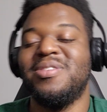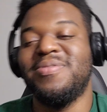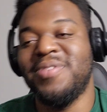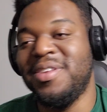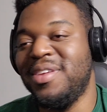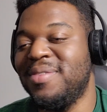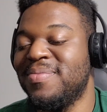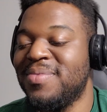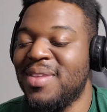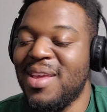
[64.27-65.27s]
It's funny.
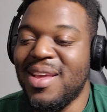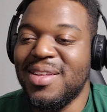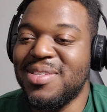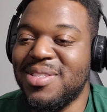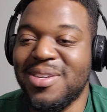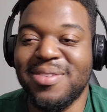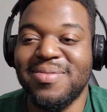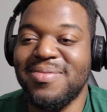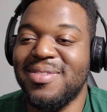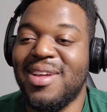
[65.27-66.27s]
So
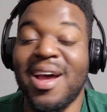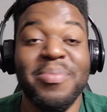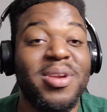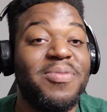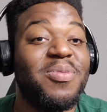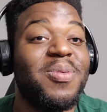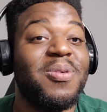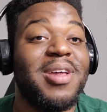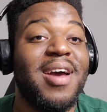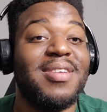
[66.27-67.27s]
I'm ready for more
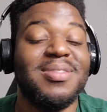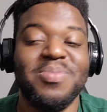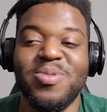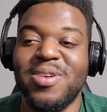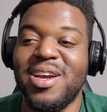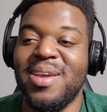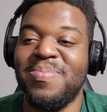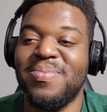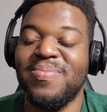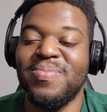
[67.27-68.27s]
lies, more hype,
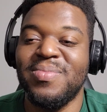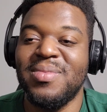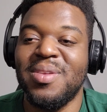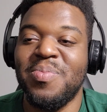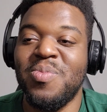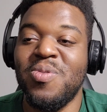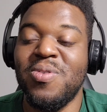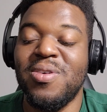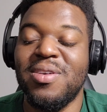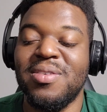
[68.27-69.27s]

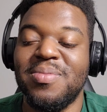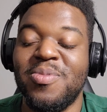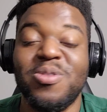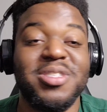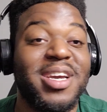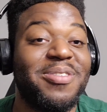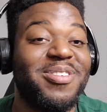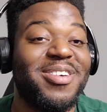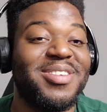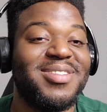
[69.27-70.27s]
more more Shadow
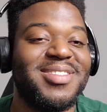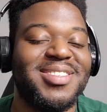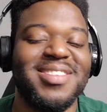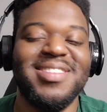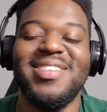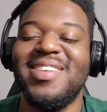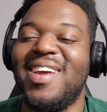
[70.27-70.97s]
Guardians.